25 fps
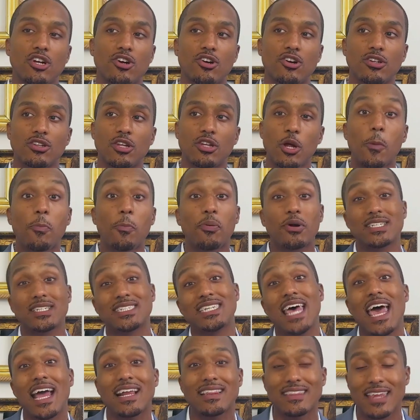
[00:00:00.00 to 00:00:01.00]
they're they're
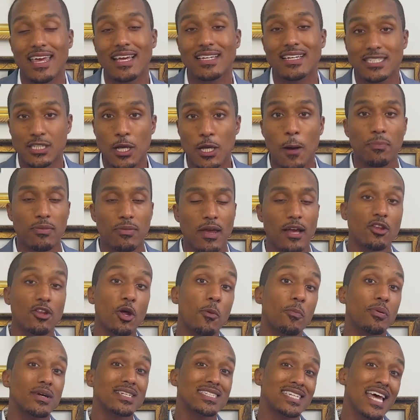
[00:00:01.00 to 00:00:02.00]
protecting something,
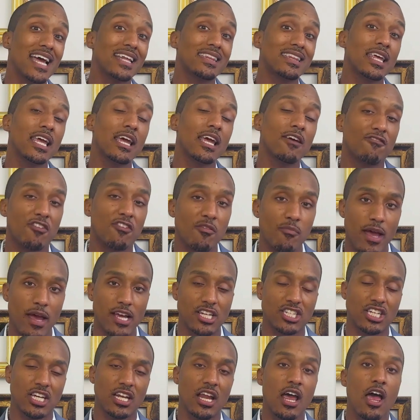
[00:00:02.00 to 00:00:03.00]
they're protecting
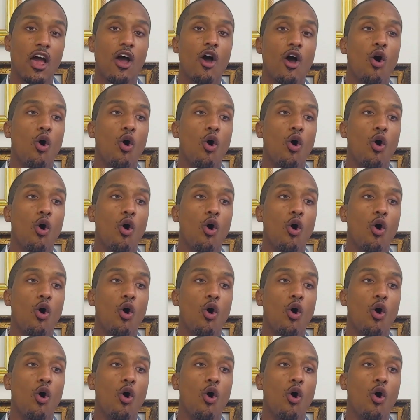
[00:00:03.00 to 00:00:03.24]
information